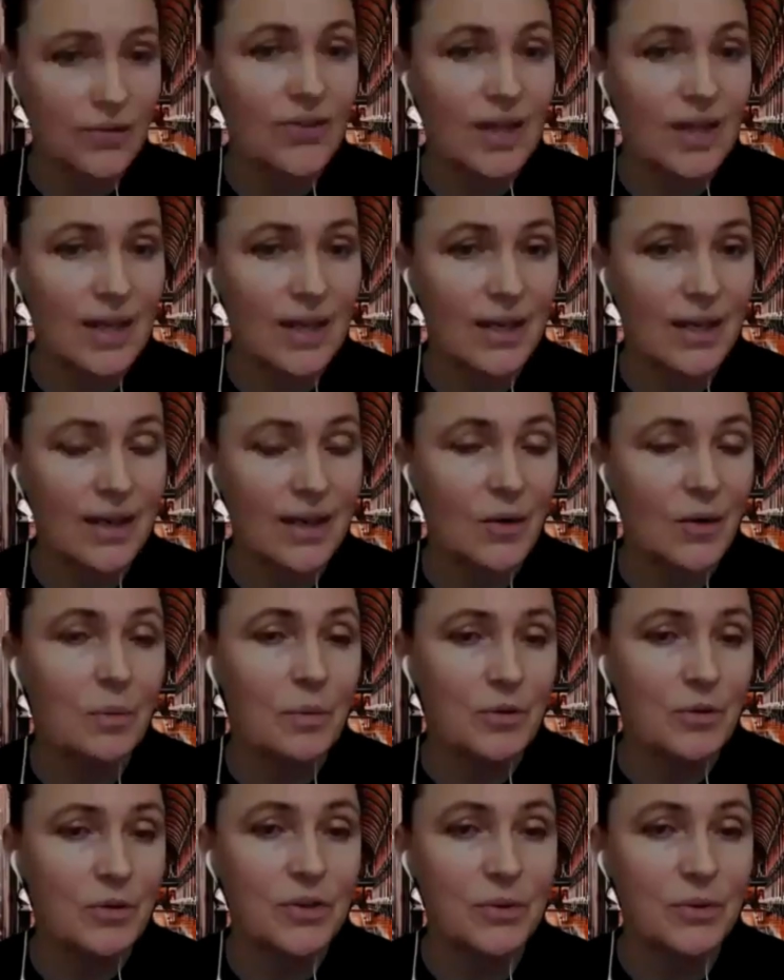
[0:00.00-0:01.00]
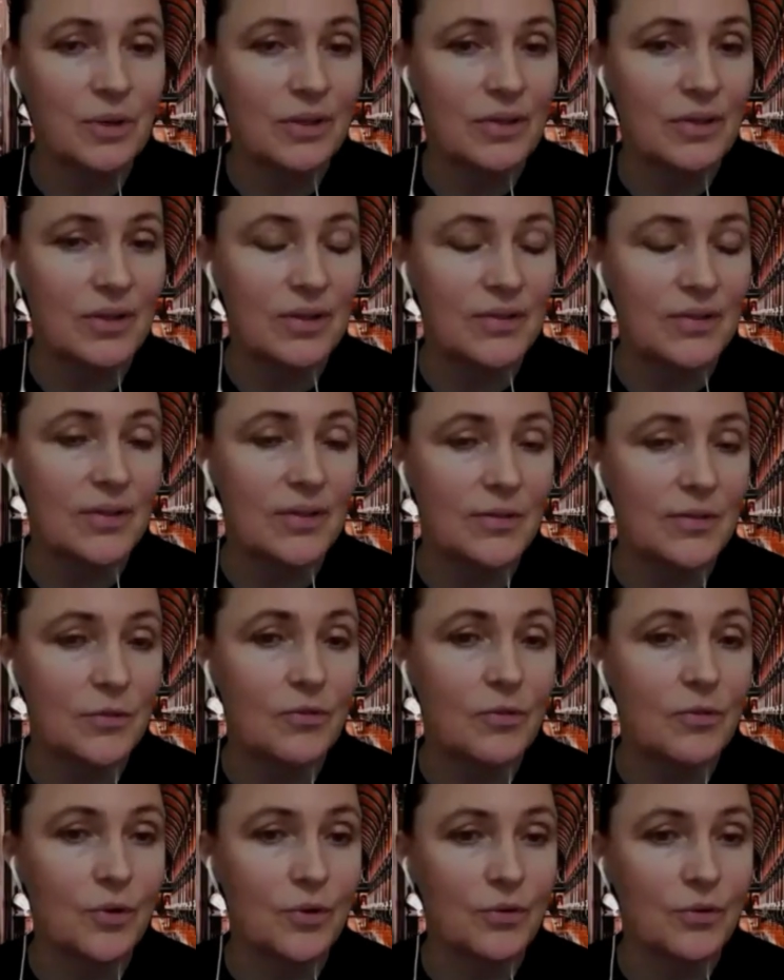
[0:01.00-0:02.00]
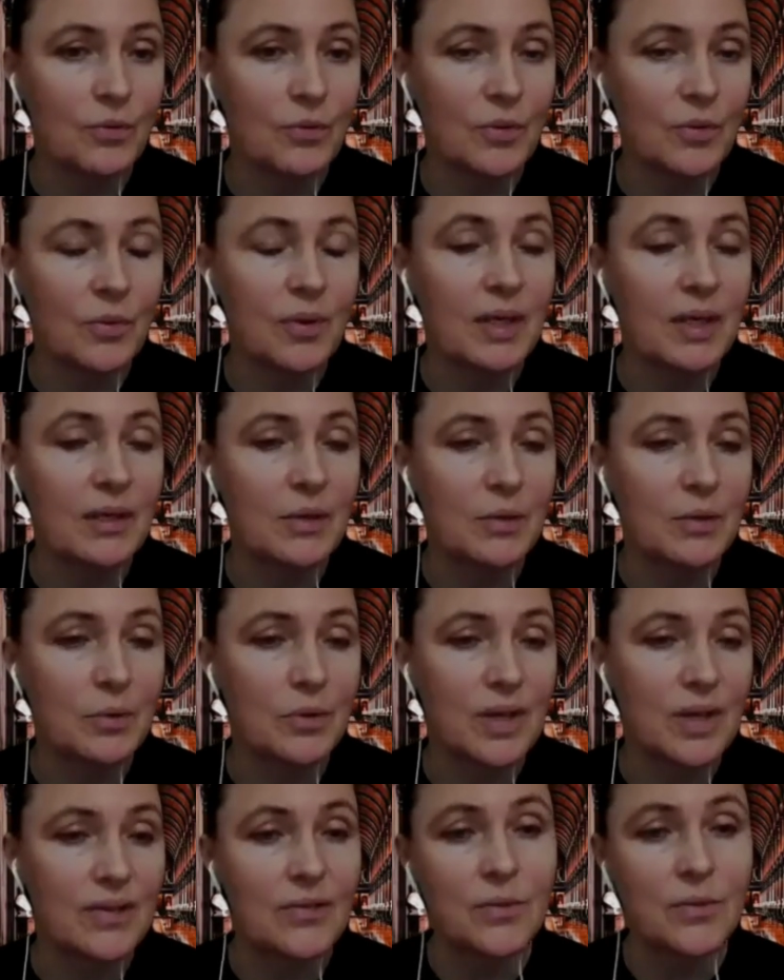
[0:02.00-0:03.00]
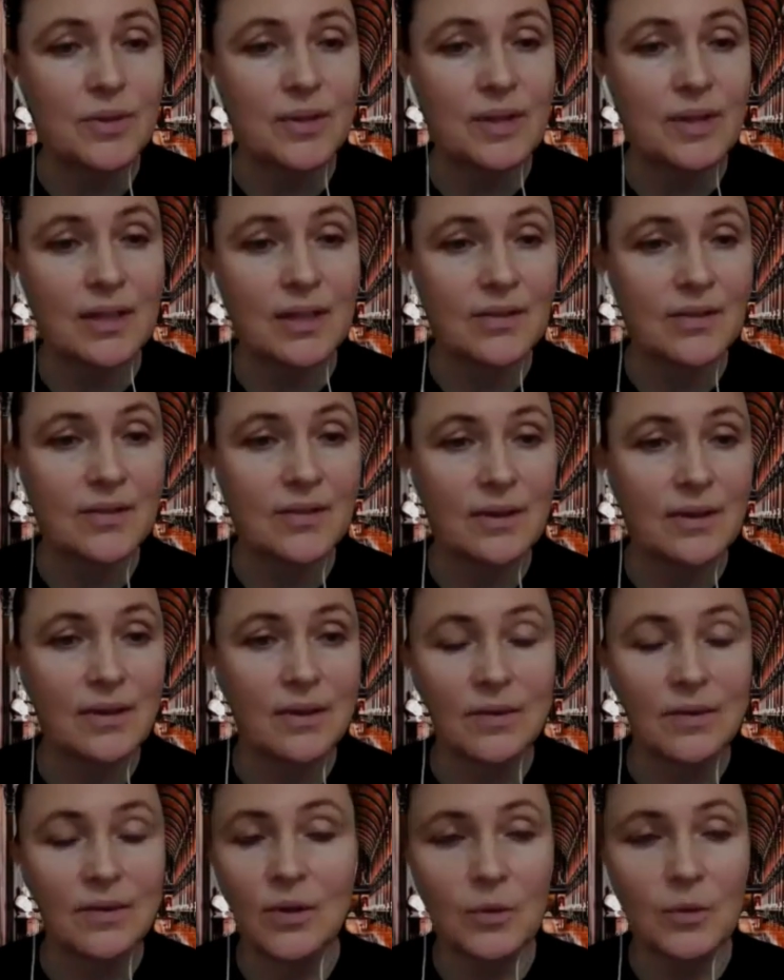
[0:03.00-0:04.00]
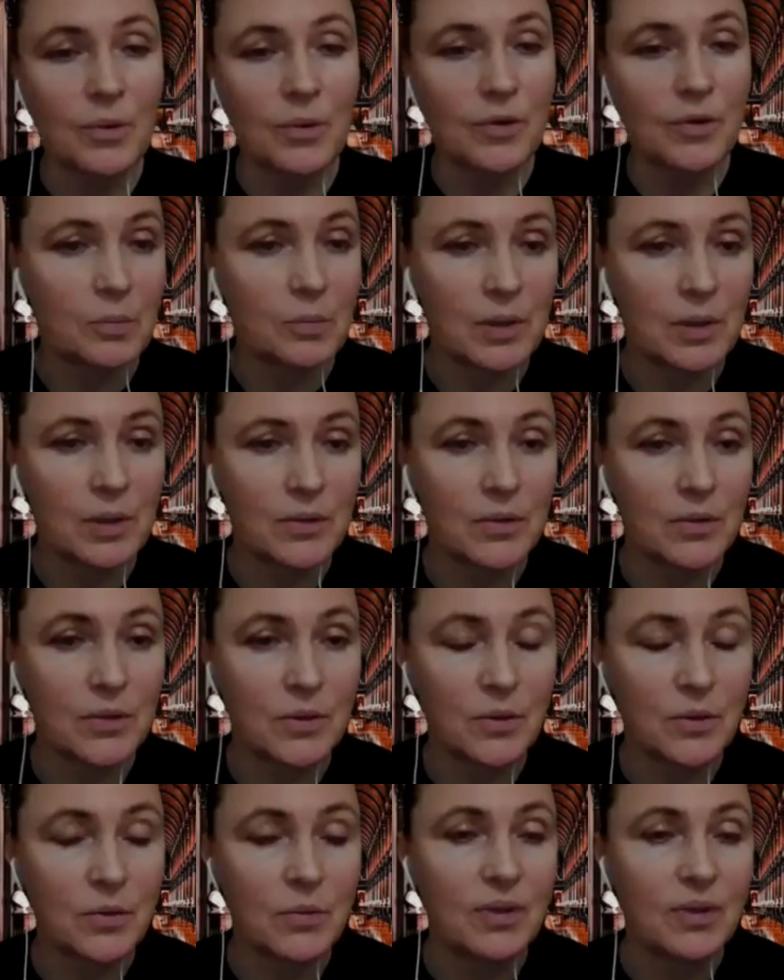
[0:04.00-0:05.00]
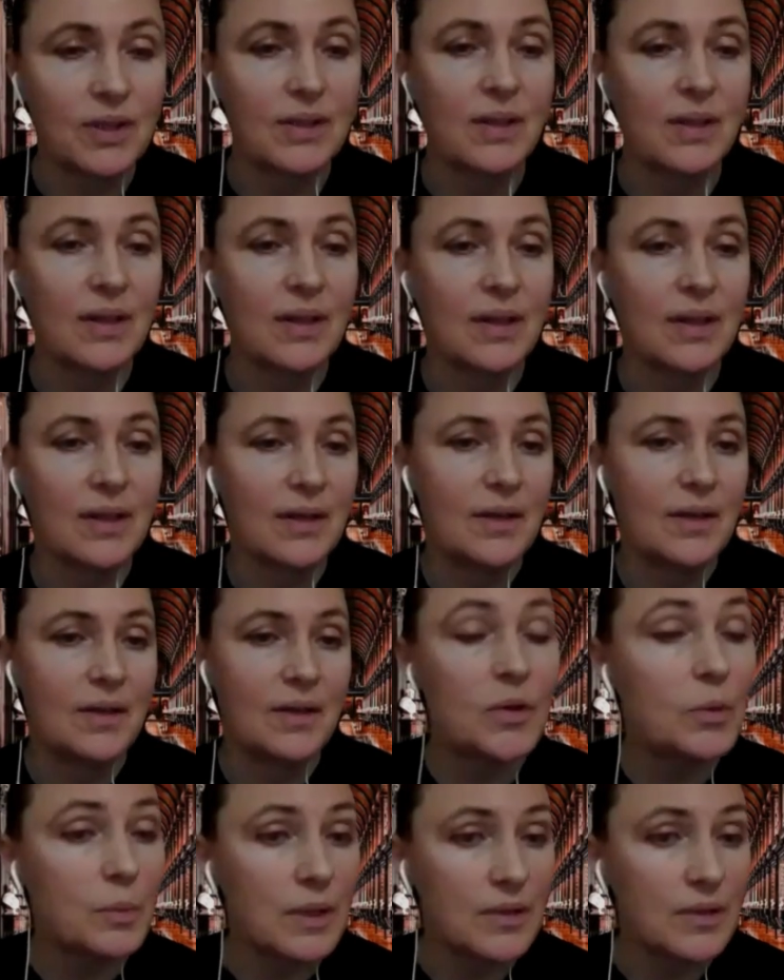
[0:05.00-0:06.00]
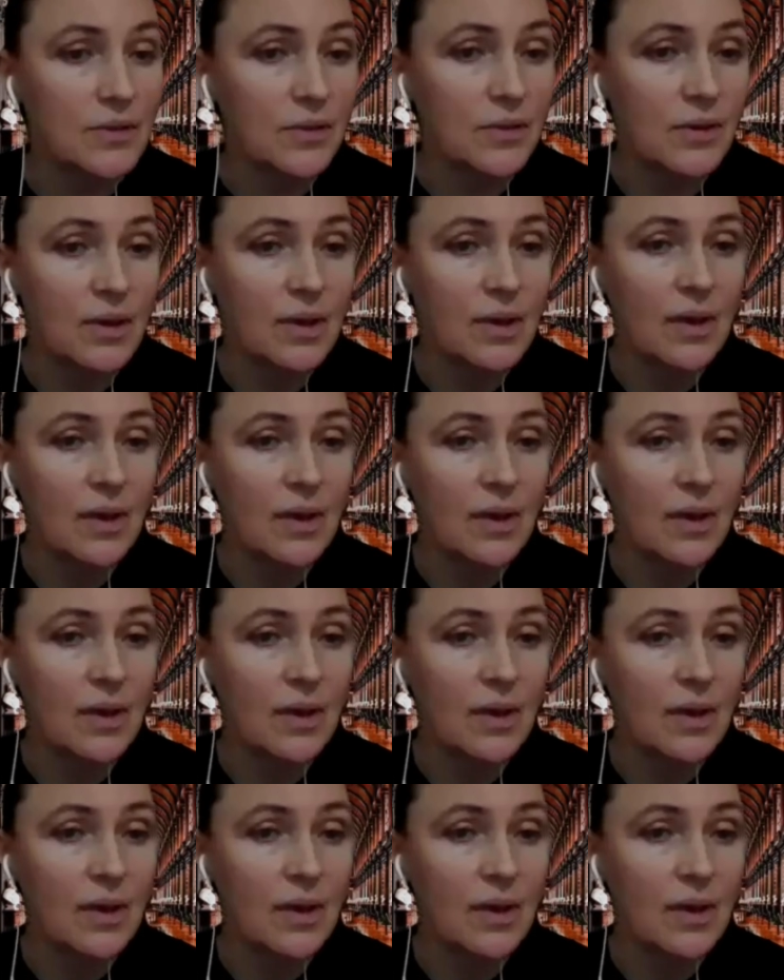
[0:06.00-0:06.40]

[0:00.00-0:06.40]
seek opportunities is, of course, where we can do things that's not possible to do with humans.